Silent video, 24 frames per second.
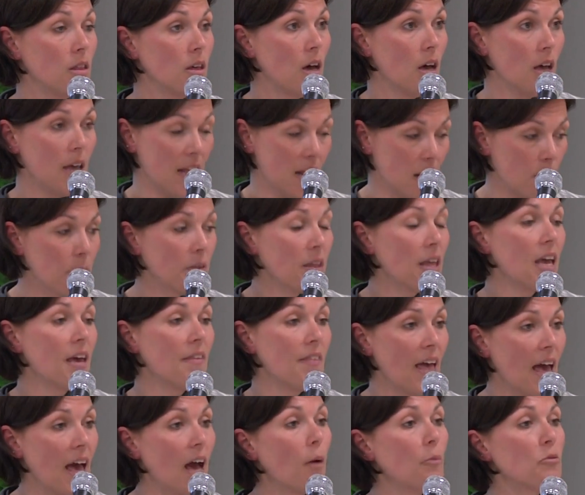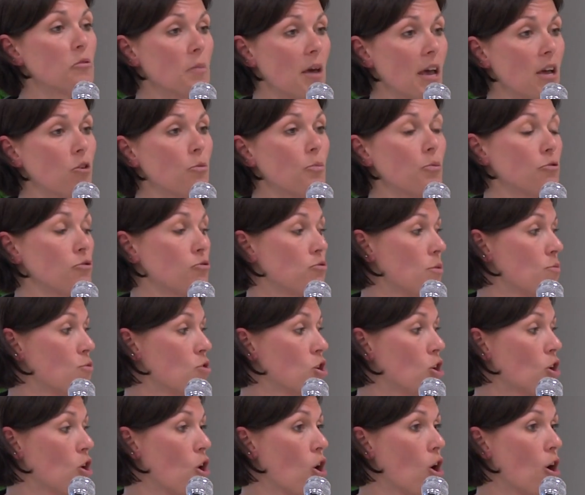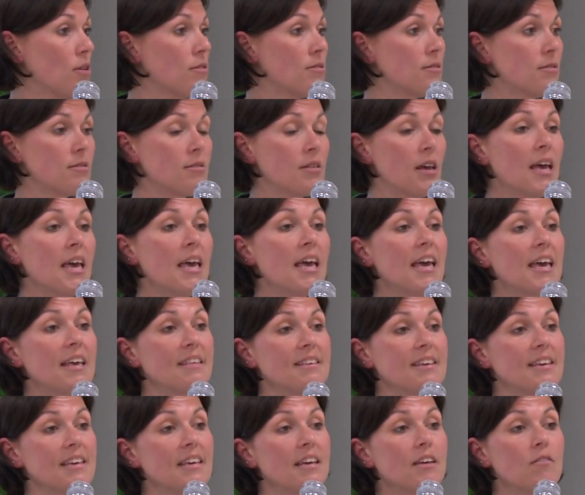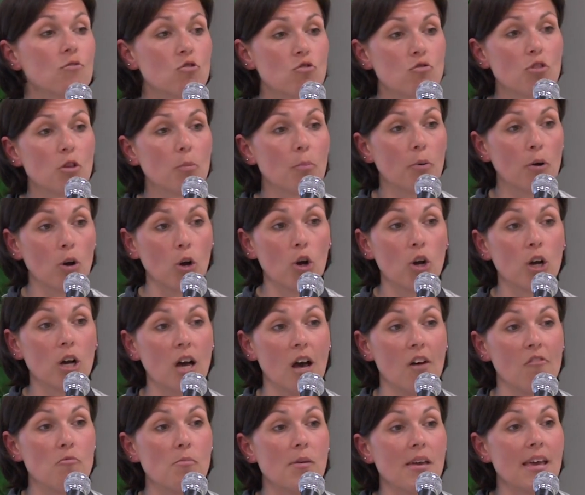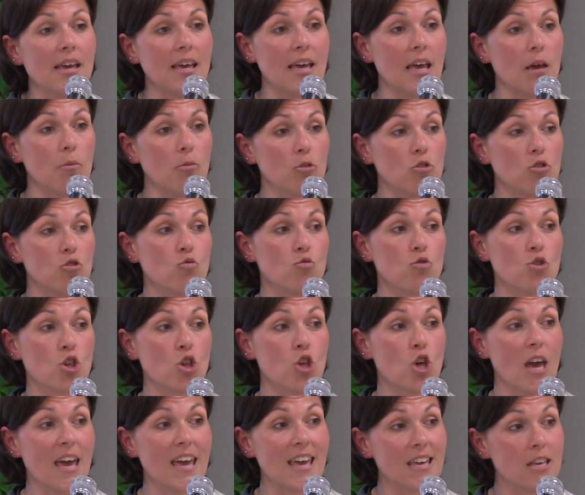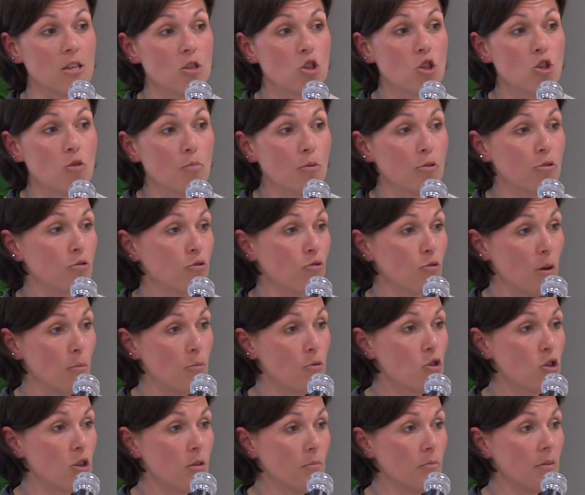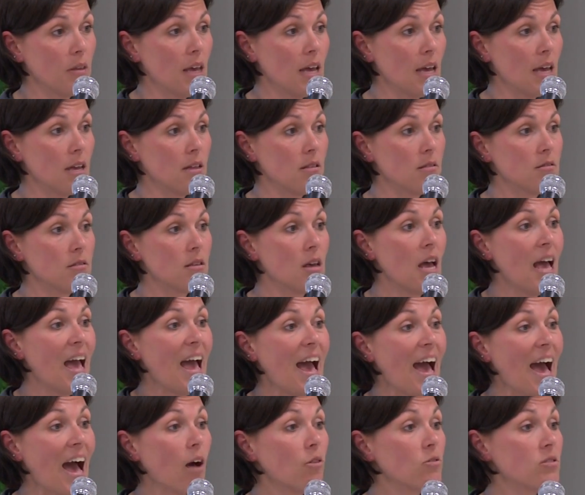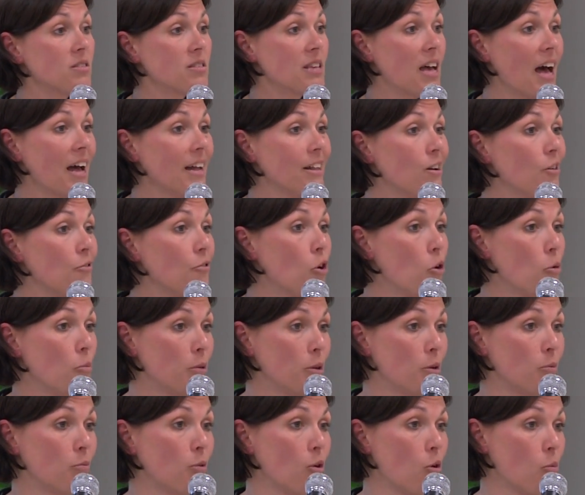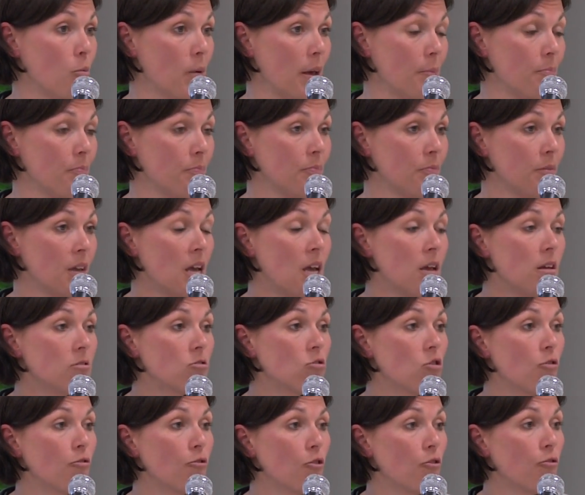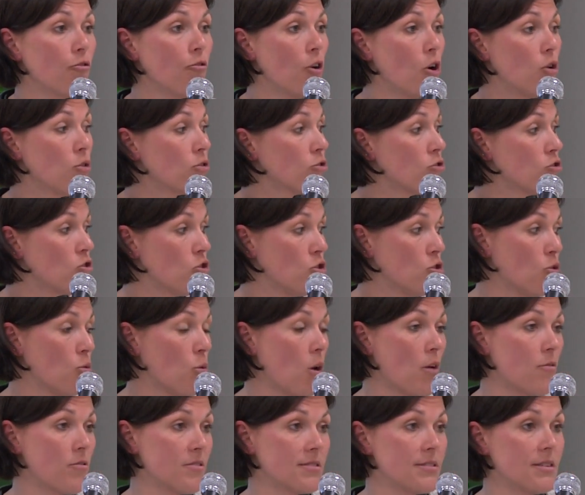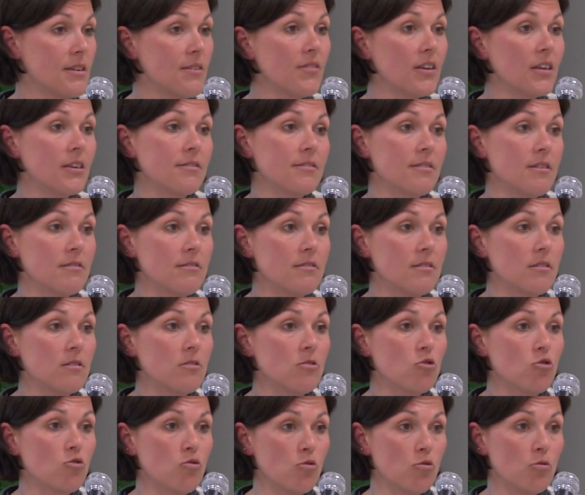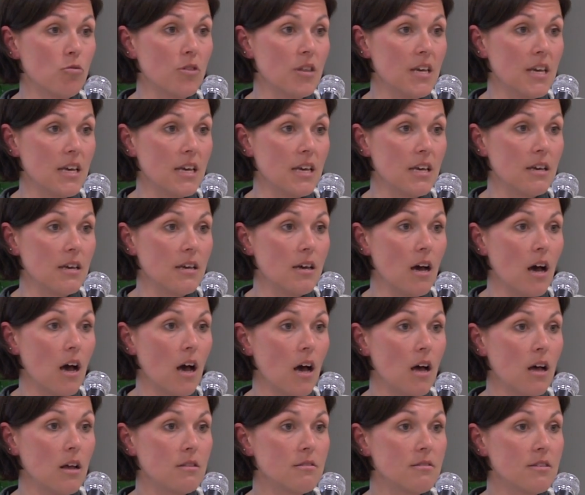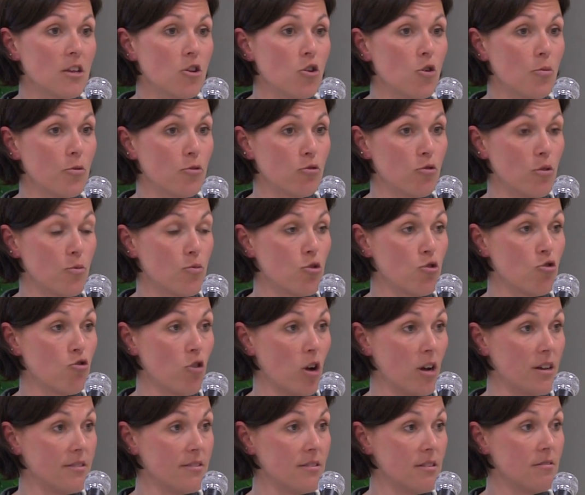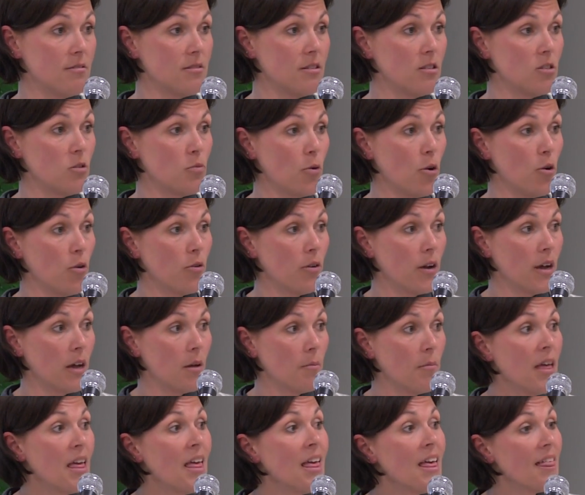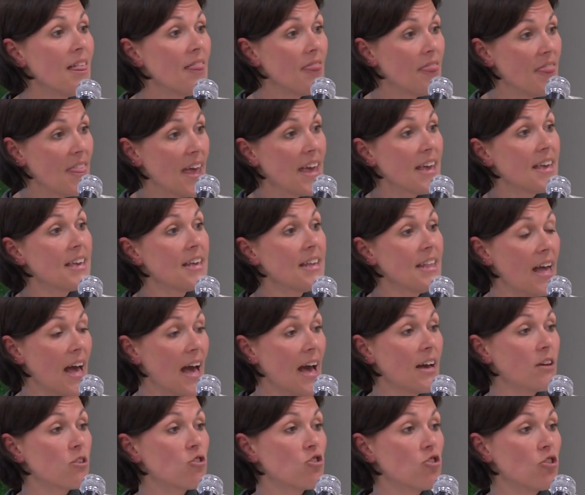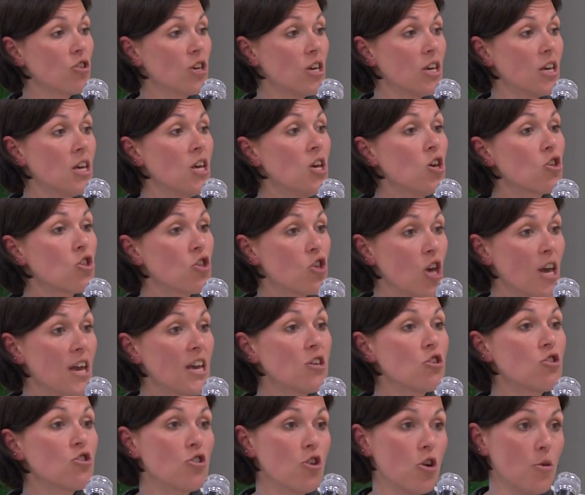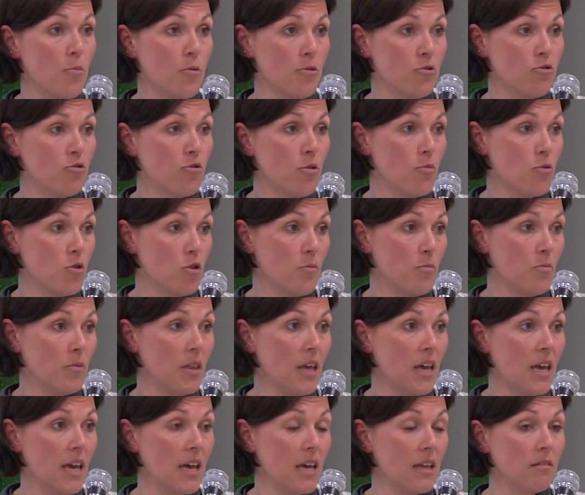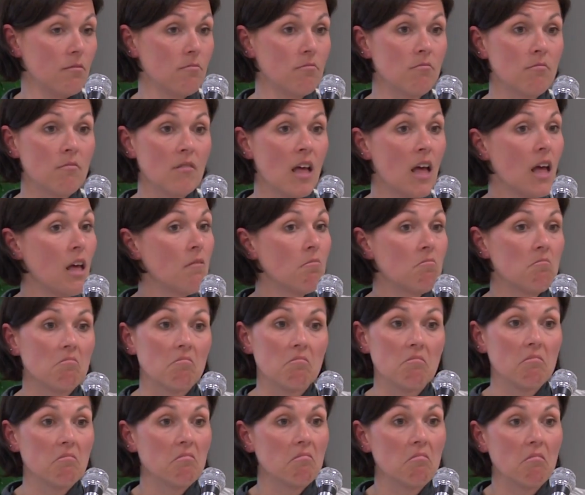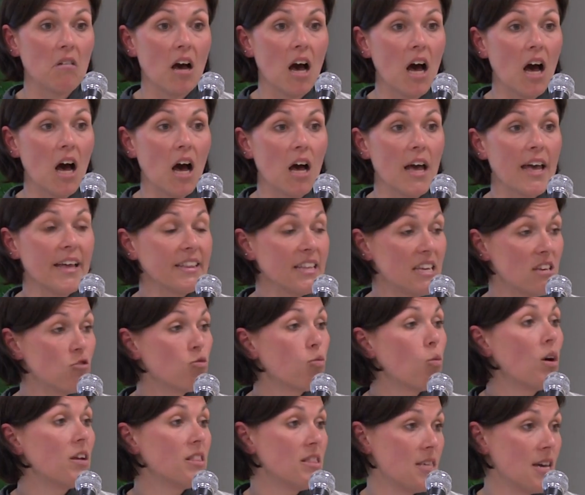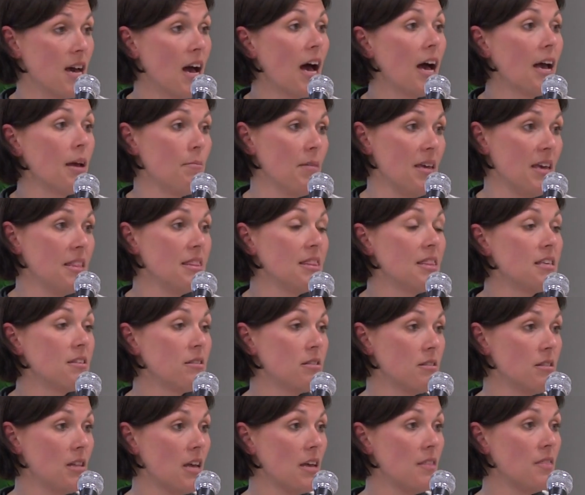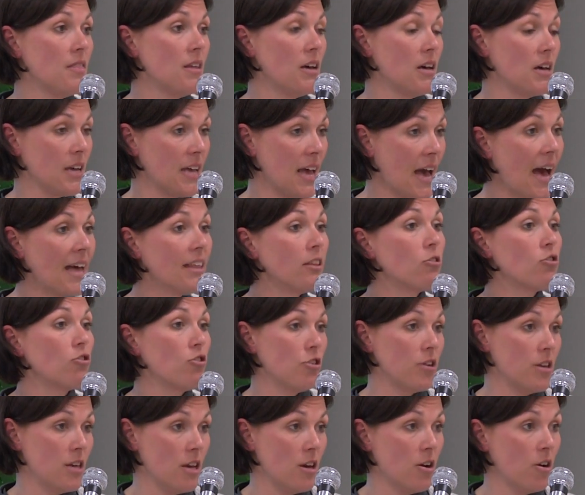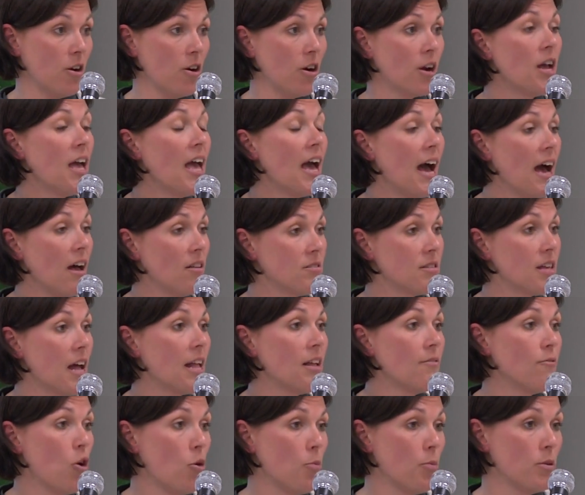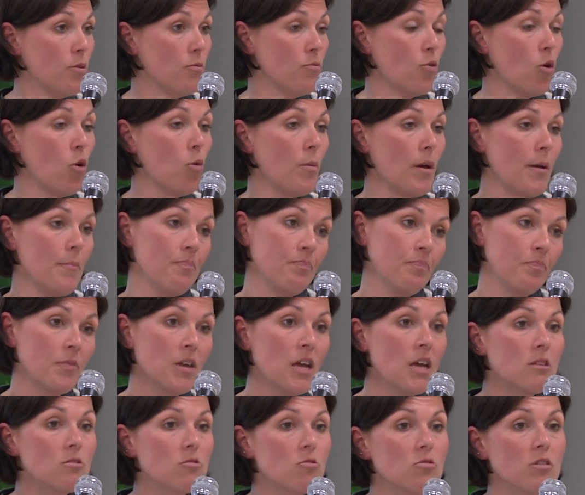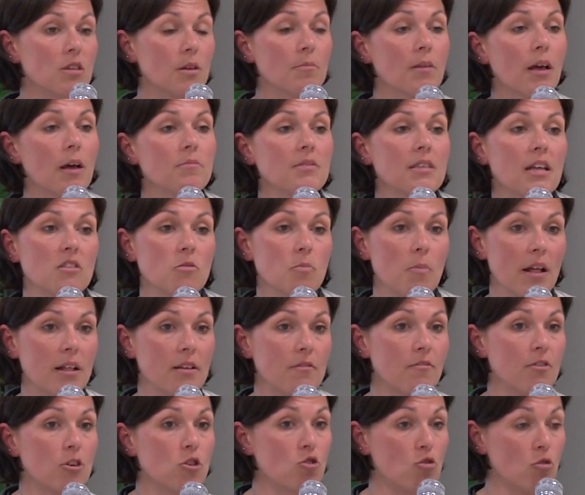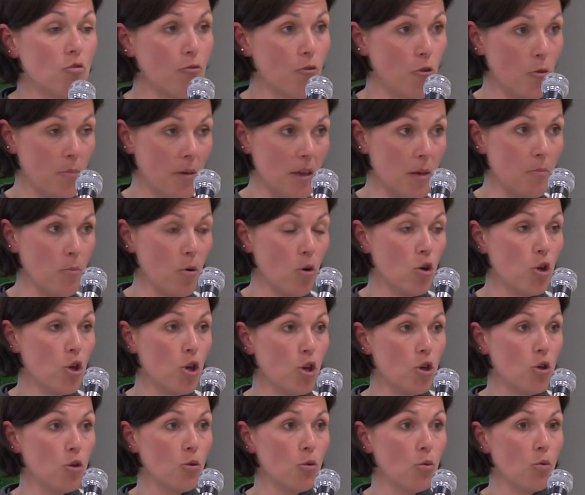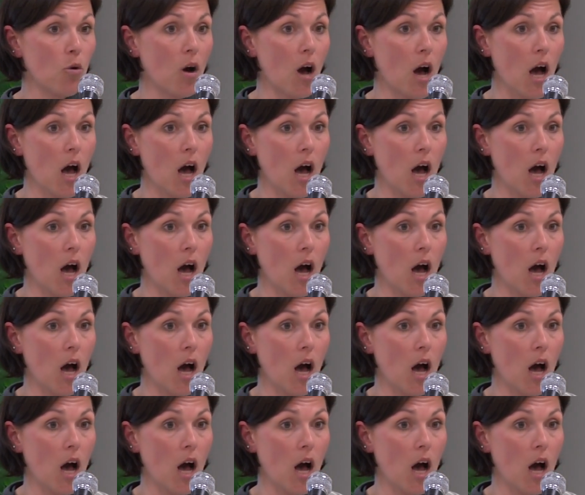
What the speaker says: in a plan that helps pay your prescription costs, is it gives you the perk of being able to change prescription plans outside of open enrollment. So for folks who are receiving assistance through the Senior Prescription Drug Assistance Program, they can actually change their prescription plan at least one time in the calendar year outside of open enrollment. So sometimes that's beneficial for people who